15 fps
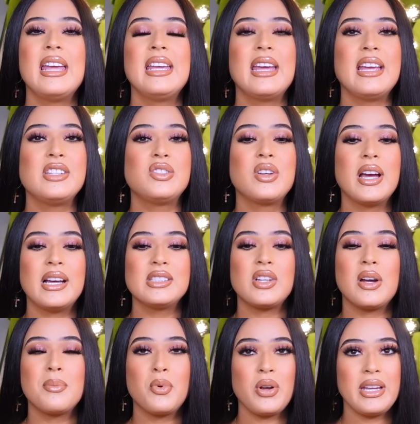in case you guys
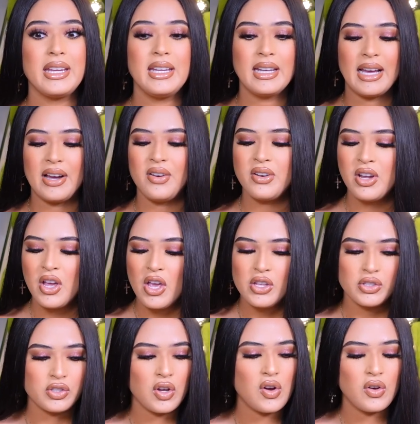are breaking out.
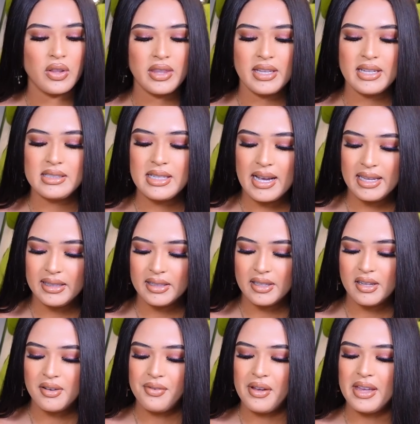So this I
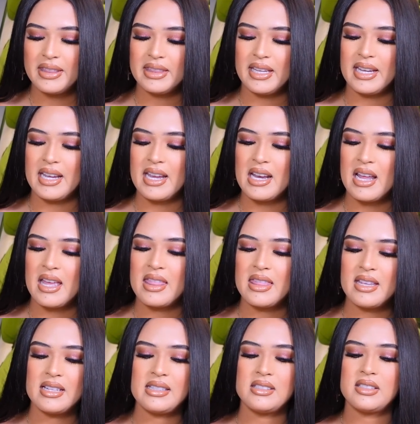love and then
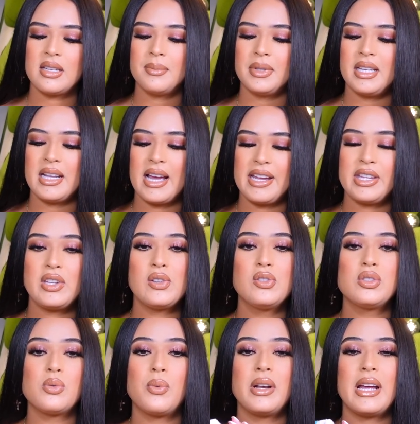this is something I
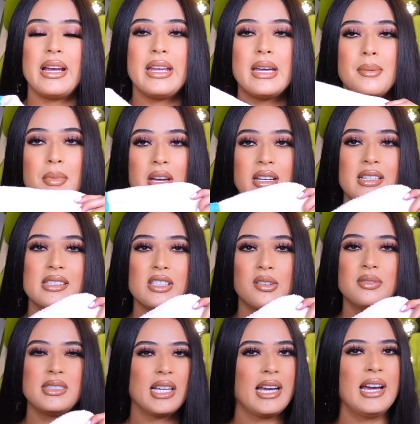use when I am gonna
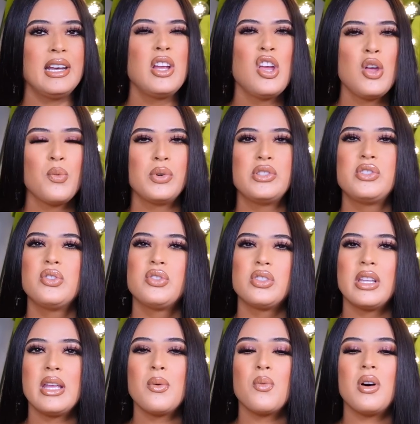self-tan, which
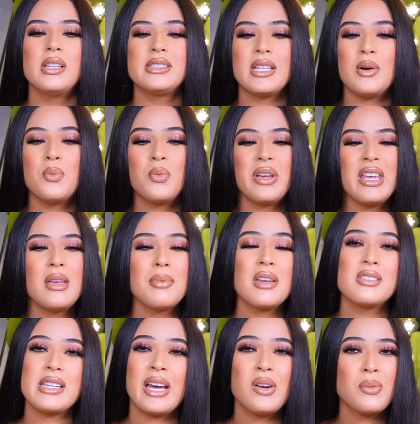usually once a week
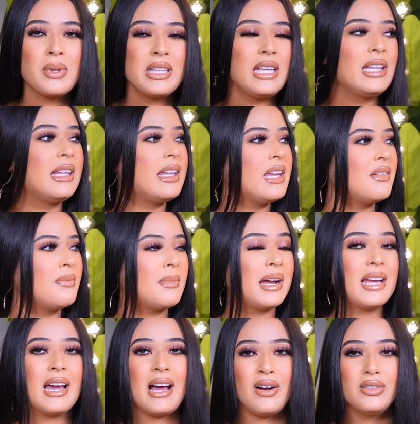because I don't really leave my
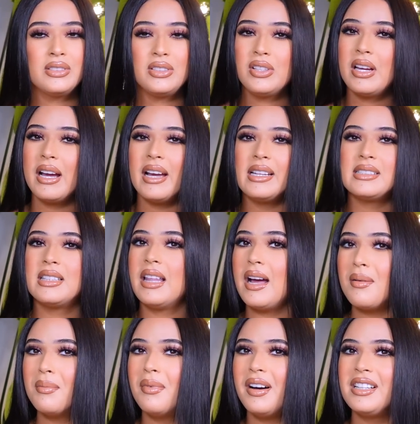house, you guys,
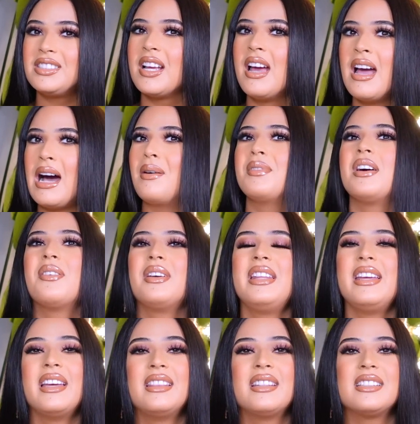that much. I'm not
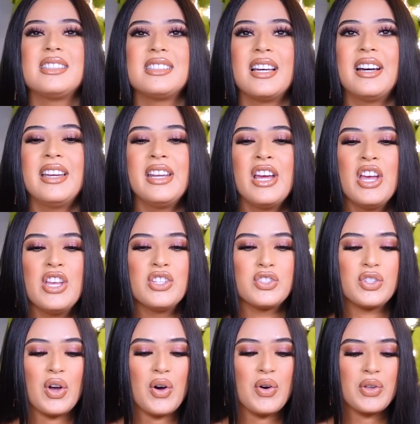really in the sun.
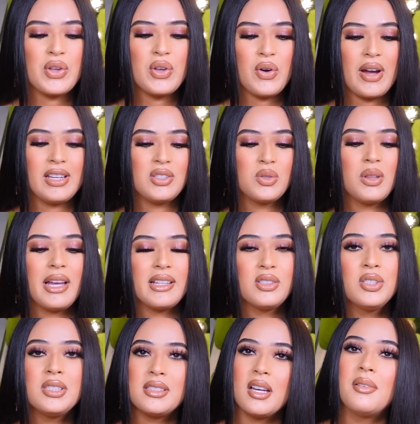So, you know, I do like to
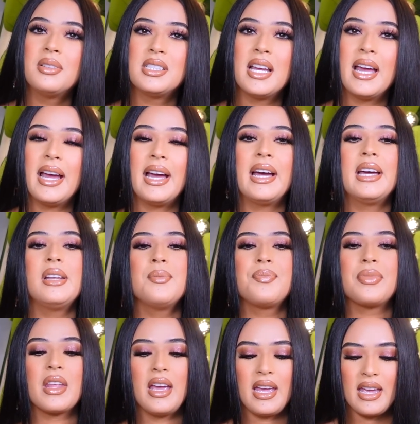self-tan
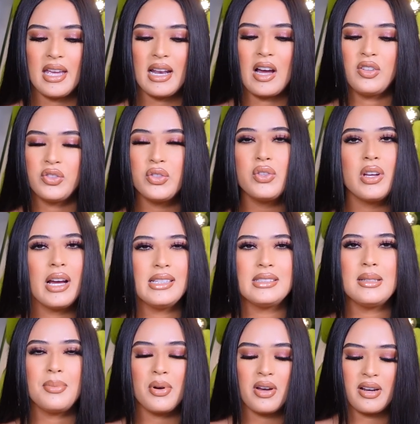and I'll show you guys
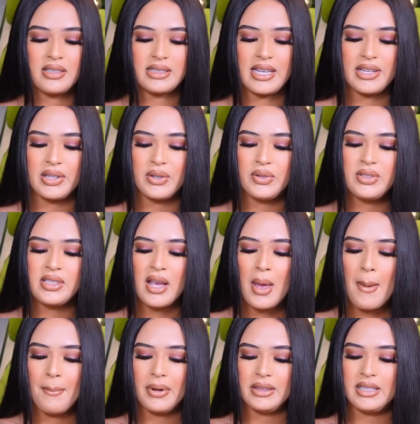the products I use
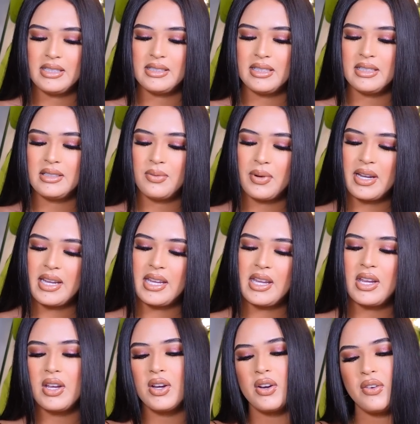but this is right
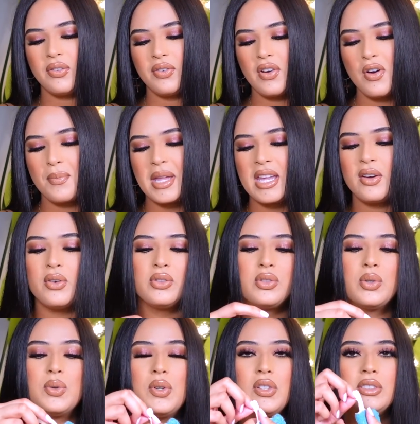here from
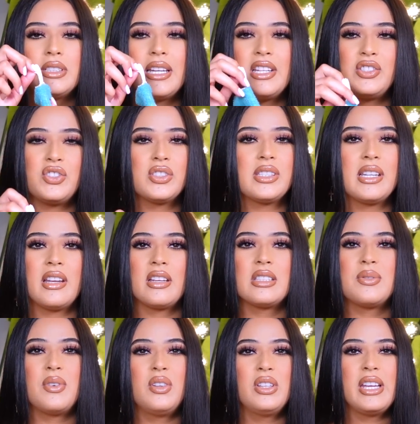EcoTools and it's just an
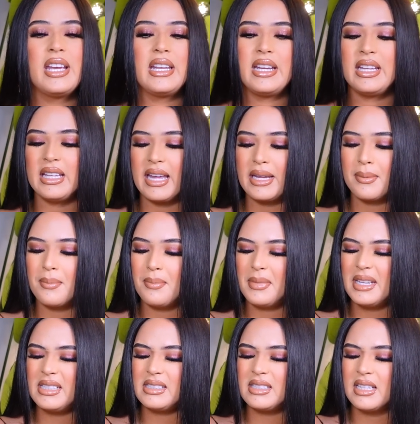exfoliating like
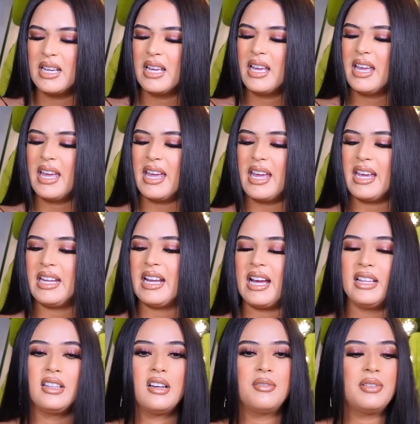mitt and
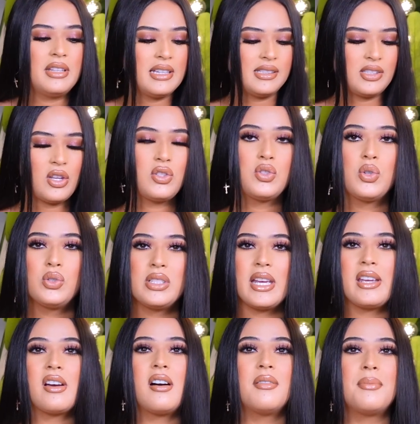I love this to
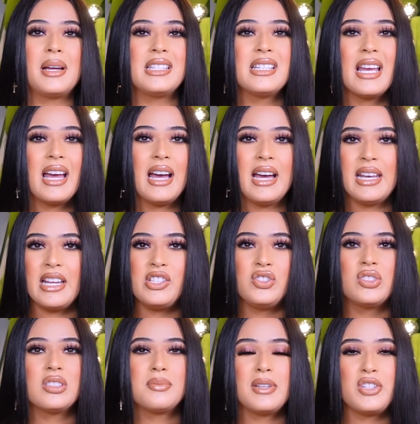take off my tan and
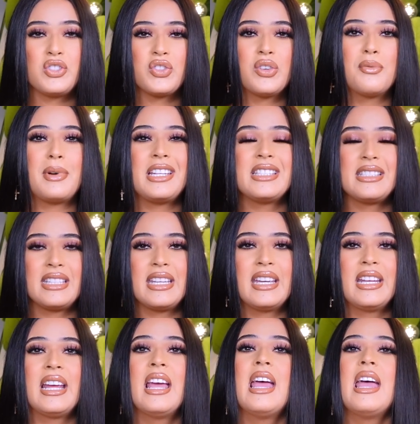just make sure my
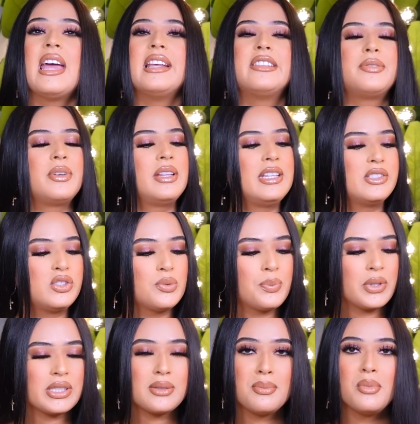skin is feeling
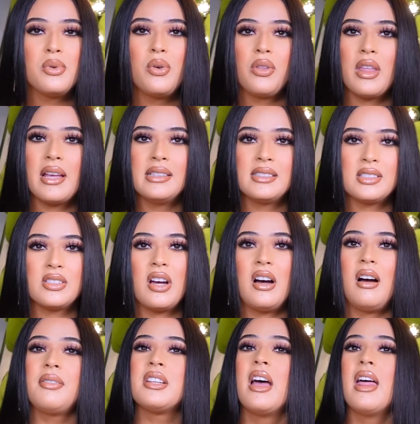super smooth and
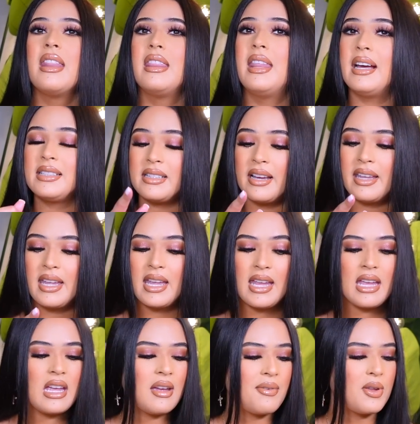soft. That's a
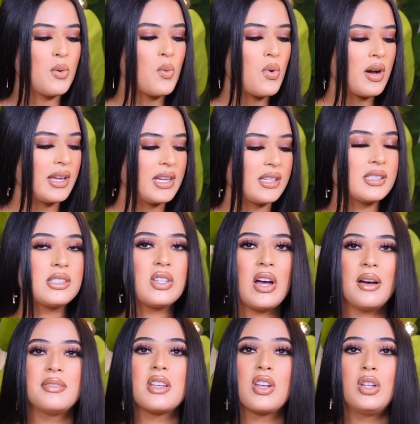key if you want
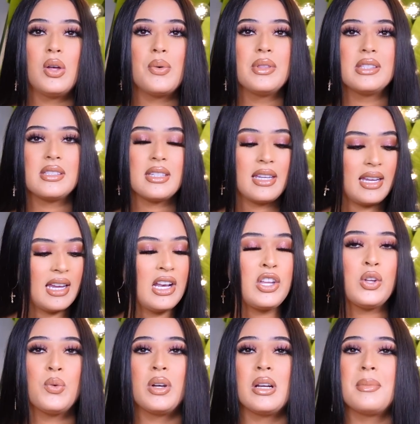soft glowing skin.
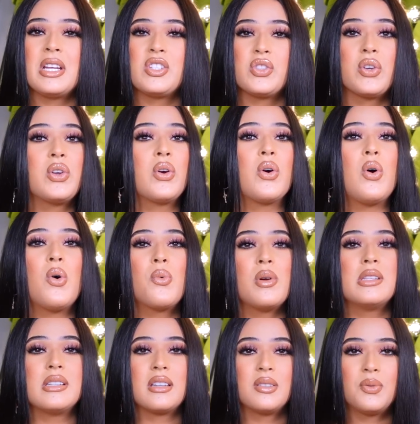You want to make sure you're
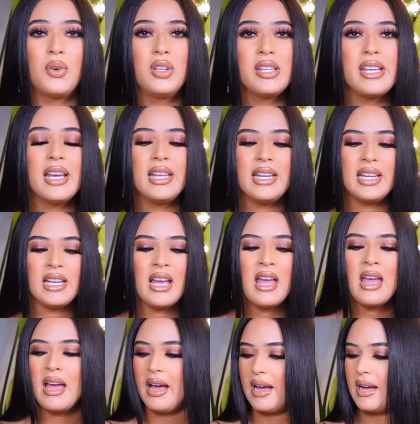always exfoliating,
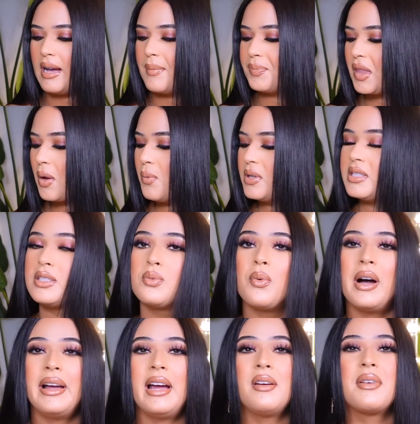um, which is
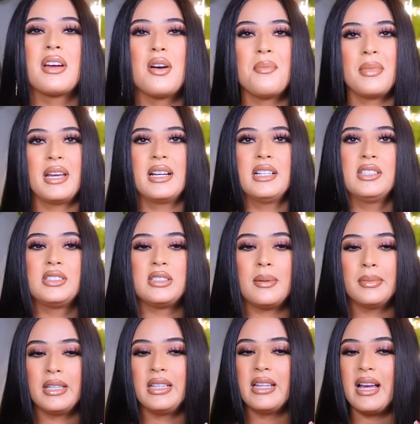why I recommend
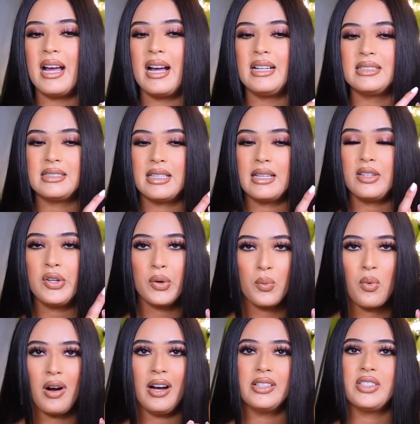something that has your
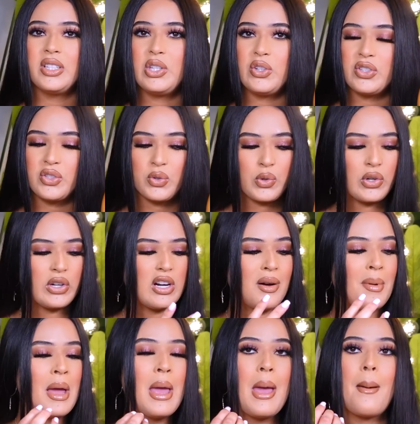wash and your
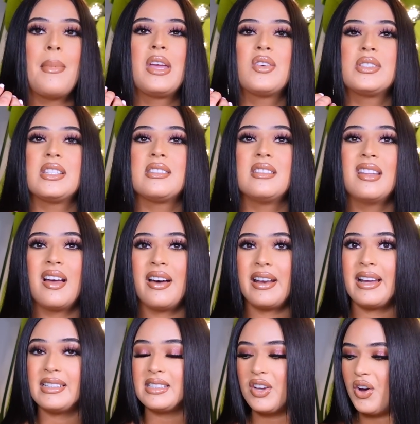scrub because it's not
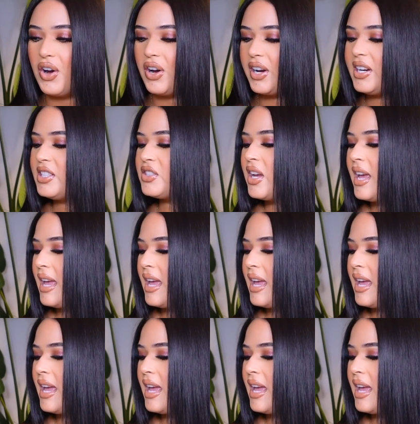as harsh.